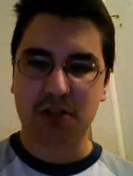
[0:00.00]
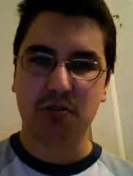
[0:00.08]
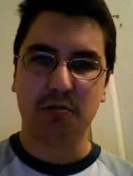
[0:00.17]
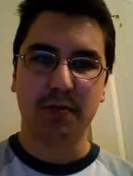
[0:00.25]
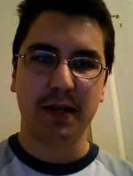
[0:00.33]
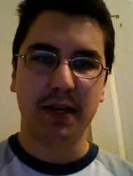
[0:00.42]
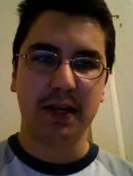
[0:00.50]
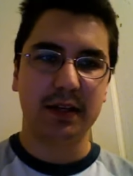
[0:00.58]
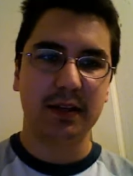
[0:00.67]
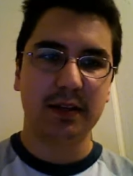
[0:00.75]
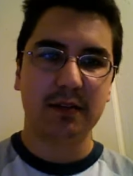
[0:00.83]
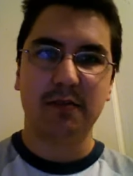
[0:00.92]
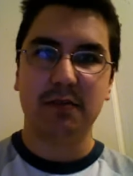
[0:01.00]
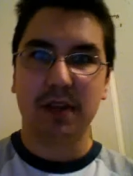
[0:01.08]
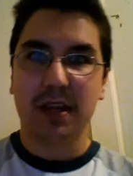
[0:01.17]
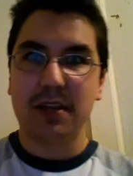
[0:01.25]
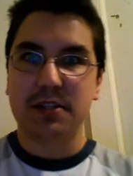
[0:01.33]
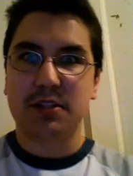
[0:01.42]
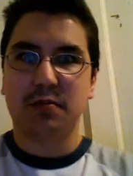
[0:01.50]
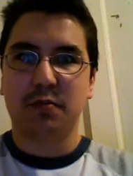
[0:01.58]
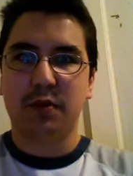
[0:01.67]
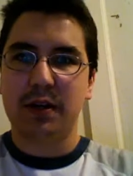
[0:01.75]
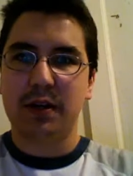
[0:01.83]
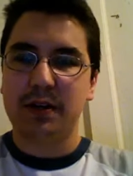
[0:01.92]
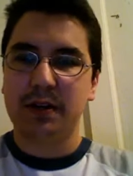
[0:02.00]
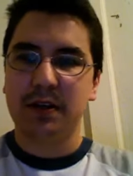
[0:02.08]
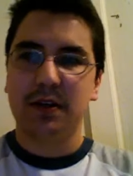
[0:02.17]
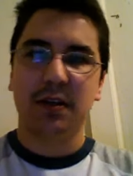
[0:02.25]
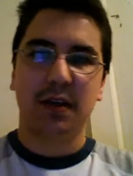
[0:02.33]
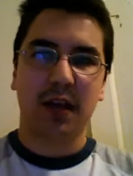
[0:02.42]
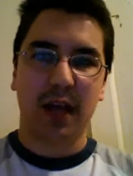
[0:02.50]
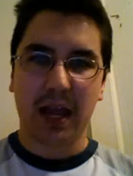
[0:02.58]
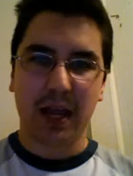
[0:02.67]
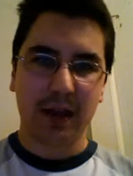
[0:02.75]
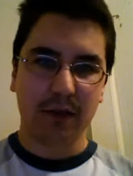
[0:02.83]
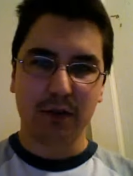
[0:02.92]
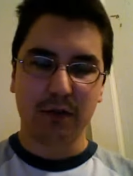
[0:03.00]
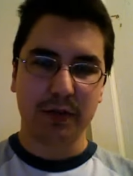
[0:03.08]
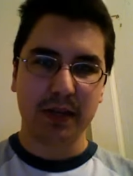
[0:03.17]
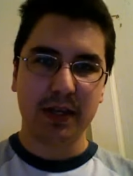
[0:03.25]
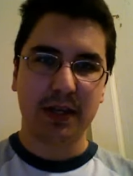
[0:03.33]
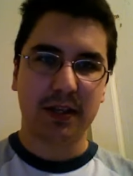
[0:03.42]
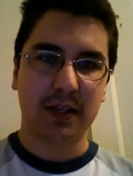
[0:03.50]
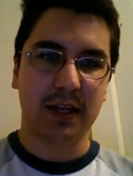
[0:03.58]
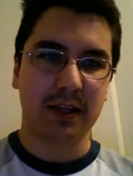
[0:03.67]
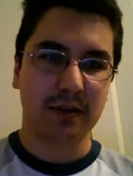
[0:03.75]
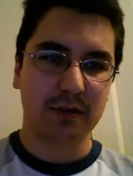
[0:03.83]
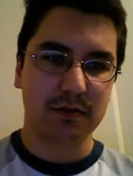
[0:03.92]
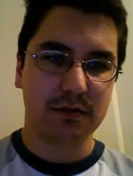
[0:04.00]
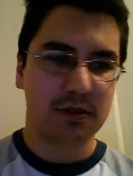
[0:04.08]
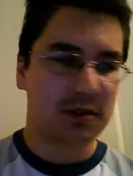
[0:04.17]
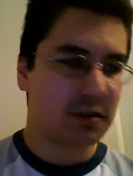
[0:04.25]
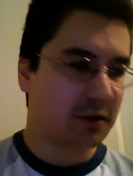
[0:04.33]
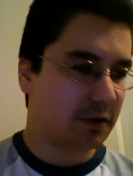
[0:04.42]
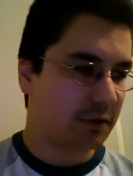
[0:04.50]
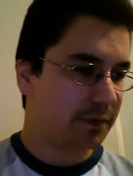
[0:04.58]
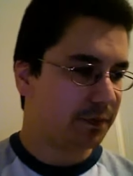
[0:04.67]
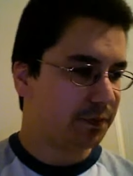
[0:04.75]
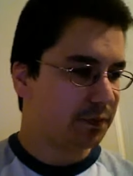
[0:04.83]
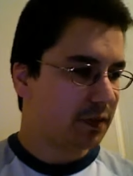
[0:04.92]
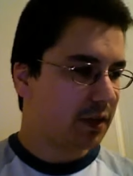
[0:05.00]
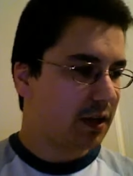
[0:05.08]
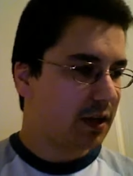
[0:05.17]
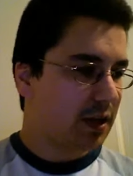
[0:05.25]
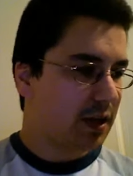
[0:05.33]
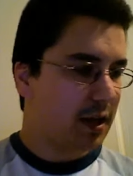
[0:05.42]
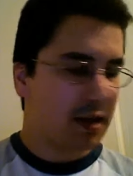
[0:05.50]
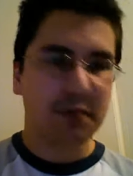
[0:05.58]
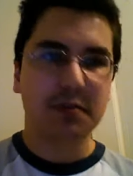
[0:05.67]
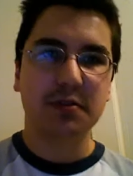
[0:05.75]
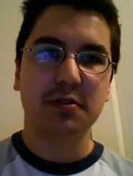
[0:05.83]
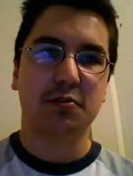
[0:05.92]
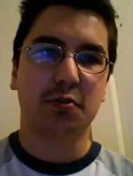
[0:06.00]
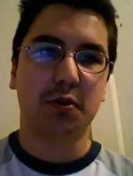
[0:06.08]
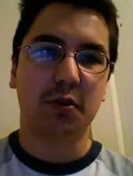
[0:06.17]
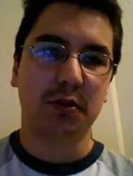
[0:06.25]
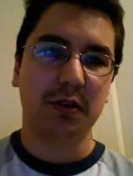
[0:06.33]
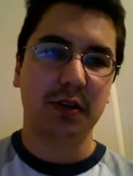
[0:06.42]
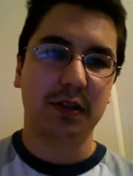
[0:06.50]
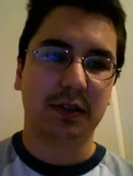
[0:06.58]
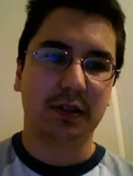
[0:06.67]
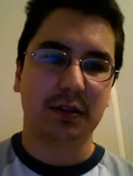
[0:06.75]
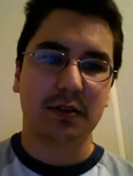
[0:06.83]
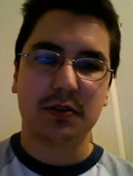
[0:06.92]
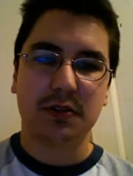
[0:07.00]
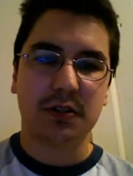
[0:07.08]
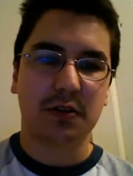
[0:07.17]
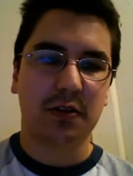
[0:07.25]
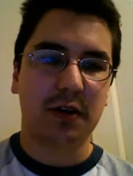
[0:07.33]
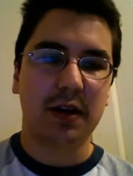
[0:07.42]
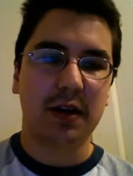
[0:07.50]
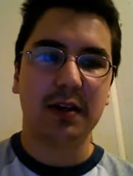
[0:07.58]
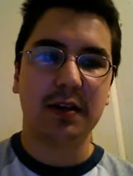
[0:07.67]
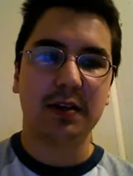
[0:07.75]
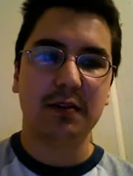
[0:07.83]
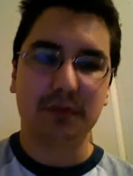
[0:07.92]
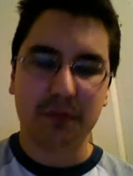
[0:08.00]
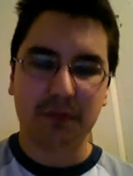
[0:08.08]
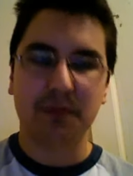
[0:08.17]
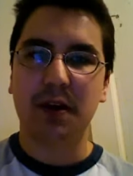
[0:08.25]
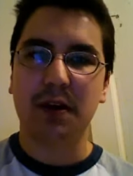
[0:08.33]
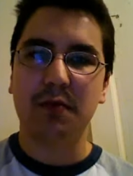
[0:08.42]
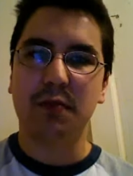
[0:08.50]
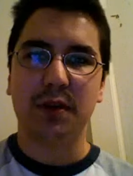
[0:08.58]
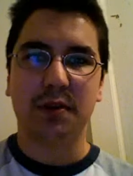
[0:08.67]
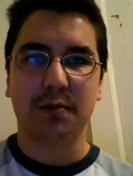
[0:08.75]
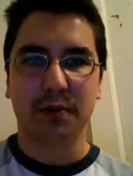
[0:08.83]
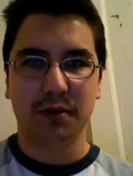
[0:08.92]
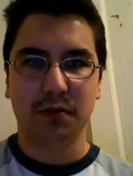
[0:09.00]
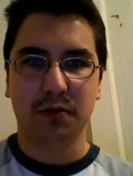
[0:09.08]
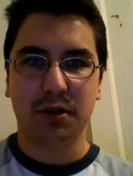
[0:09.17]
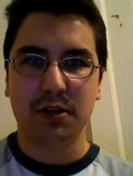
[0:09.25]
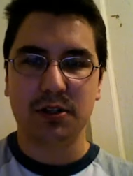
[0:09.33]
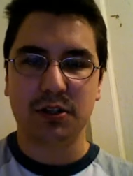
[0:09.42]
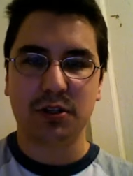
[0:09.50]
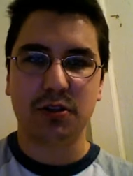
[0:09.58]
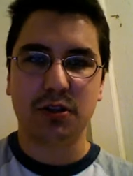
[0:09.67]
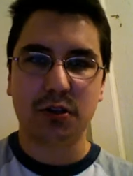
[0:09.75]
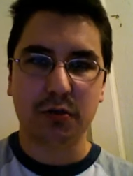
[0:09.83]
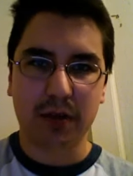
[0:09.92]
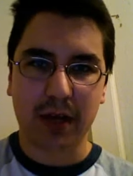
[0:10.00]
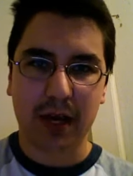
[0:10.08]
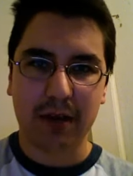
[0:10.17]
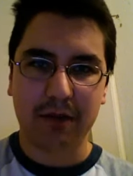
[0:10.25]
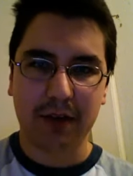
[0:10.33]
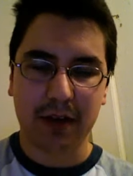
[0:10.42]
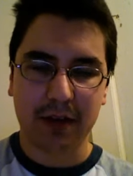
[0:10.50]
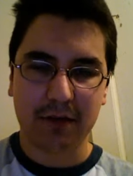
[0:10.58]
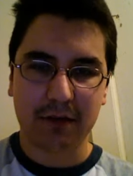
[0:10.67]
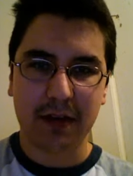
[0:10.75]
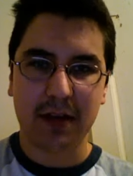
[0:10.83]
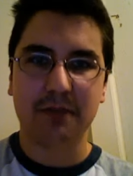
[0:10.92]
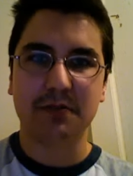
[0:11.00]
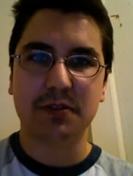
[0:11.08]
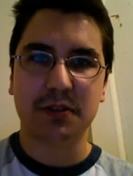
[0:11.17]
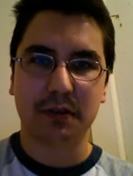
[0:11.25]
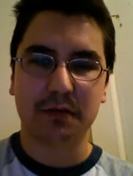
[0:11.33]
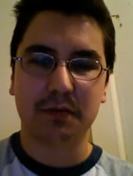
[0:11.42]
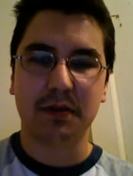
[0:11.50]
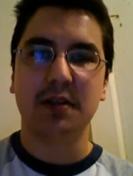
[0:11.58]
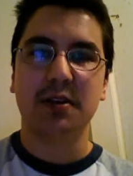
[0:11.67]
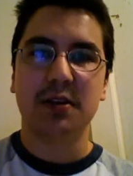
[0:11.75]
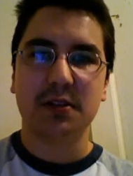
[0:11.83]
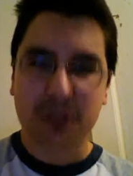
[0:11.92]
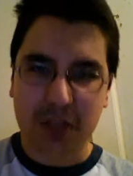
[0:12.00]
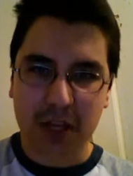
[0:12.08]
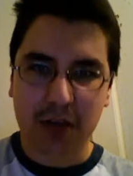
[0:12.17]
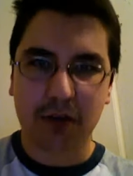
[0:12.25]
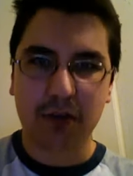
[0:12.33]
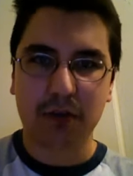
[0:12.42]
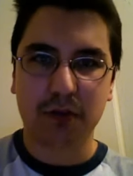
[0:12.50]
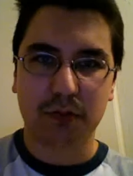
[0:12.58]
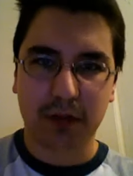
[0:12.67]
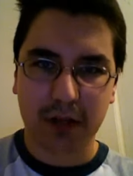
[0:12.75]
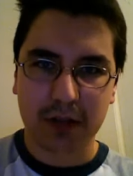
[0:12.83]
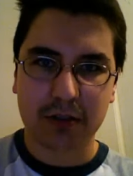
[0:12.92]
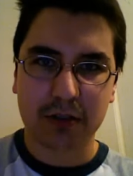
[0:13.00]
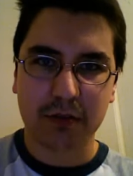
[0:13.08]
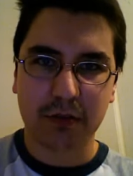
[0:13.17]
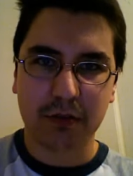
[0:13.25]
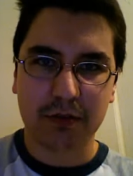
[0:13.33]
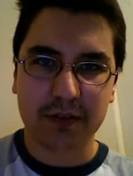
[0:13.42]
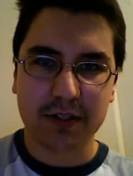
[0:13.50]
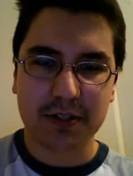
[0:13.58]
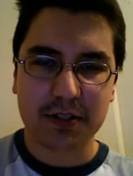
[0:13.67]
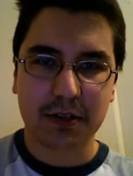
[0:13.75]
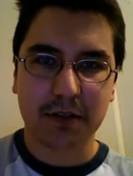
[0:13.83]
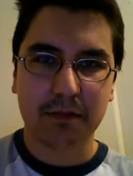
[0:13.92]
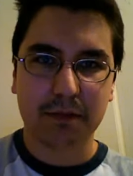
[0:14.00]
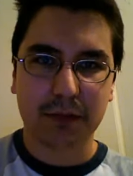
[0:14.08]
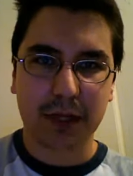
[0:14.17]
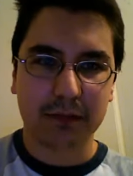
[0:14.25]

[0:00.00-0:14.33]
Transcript: Not too bad, less than what at other big theaters, so it was worth it. So I recommend a watch. 2.5 out of 5, so stay cool and relax to the movies.